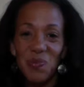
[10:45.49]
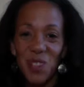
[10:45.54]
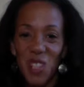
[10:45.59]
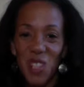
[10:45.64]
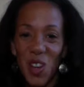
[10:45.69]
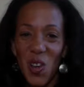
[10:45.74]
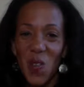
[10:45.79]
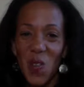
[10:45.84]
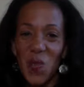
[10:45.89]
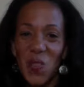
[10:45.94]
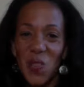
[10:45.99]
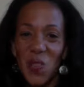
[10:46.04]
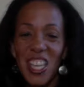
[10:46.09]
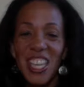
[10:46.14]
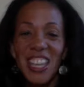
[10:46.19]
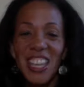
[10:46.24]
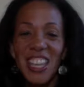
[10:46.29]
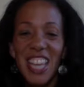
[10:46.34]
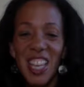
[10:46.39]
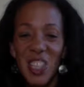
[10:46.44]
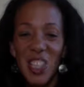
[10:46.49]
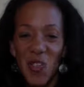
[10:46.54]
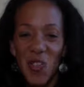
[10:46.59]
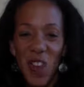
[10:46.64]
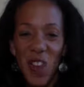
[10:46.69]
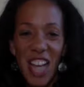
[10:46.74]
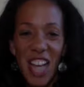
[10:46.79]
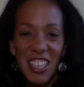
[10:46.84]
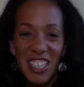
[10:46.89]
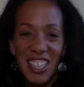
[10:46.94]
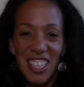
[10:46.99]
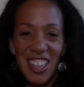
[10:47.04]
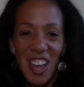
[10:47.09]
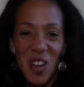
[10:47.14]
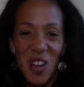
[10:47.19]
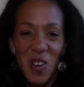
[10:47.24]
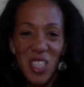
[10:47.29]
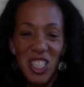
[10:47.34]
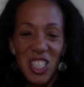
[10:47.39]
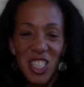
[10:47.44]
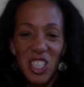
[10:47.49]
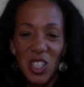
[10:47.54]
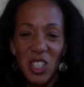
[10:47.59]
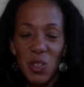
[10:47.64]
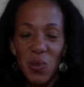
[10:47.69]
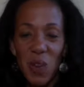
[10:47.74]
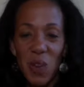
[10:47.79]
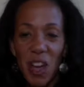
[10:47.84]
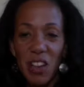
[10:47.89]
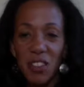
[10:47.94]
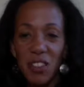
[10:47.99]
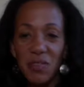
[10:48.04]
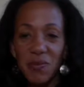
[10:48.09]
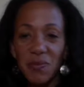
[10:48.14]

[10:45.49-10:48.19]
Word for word: So thank you for asking that question as well.